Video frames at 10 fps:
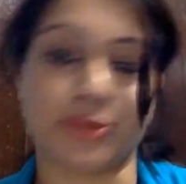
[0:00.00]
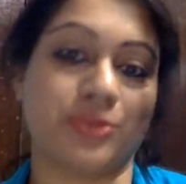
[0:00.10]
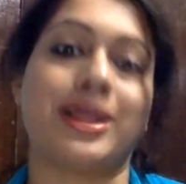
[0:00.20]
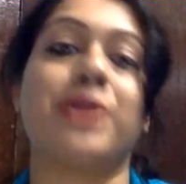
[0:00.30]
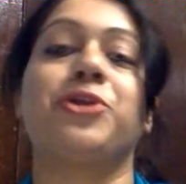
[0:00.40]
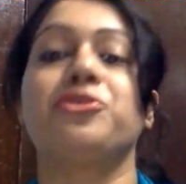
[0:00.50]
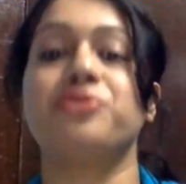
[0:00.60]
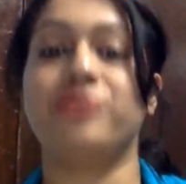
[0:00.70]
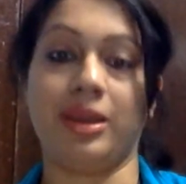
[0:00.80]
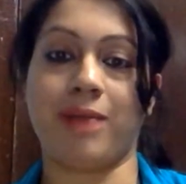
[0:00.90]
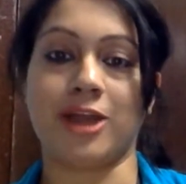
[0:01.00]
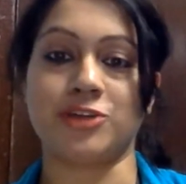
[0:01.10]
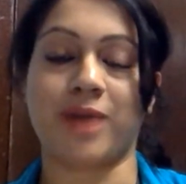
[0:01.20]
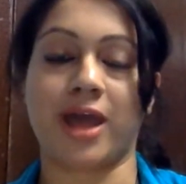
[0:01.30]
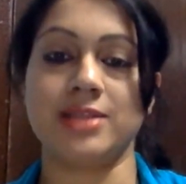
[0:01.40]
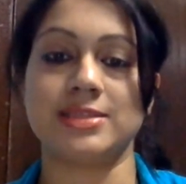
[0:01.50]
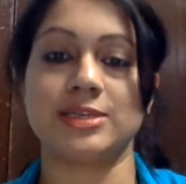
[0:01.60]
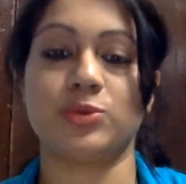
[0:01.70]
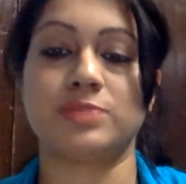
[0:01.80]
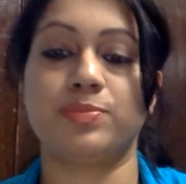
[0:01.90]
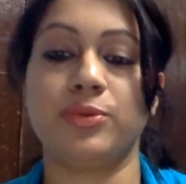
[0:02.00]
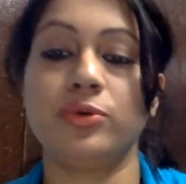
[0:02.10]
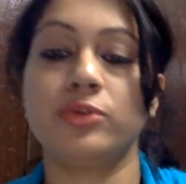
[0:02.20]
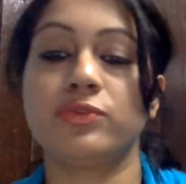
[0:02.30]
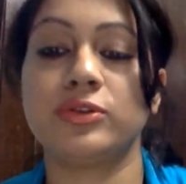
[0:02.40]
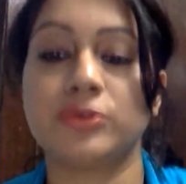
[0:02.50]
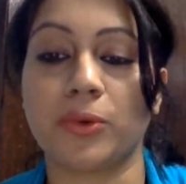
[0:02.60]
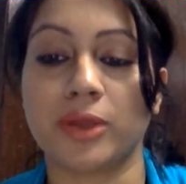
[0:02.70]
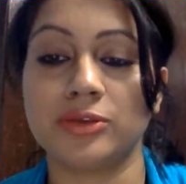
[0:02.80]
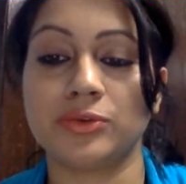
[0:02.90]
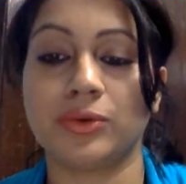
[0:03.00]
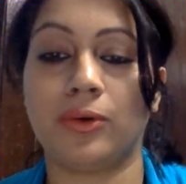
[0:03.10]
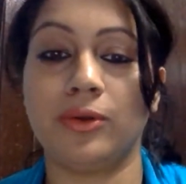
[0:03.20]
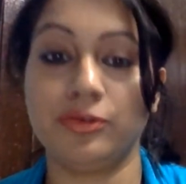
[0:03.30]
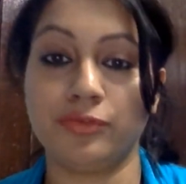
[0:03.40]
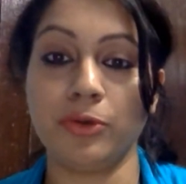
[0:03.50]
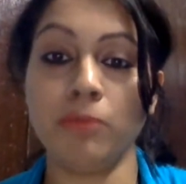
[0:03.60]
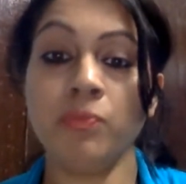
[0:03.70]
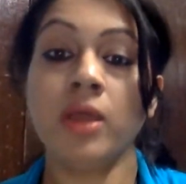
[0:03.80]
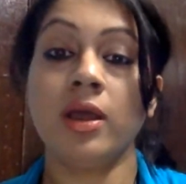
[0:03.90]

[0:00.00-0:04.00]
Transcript: So thank you very much, parents. It was beautiful talking to all of you.